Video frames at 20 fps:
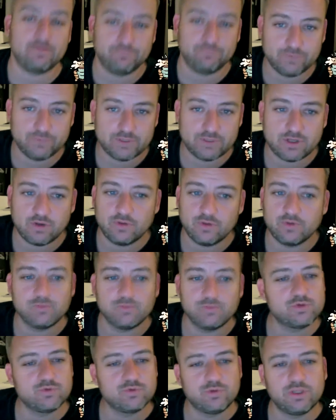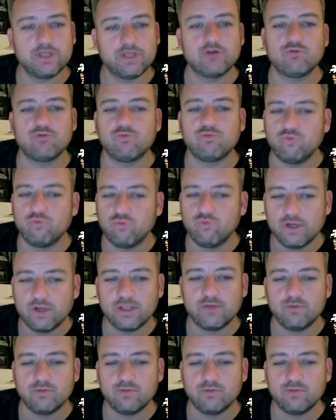So it was really, really,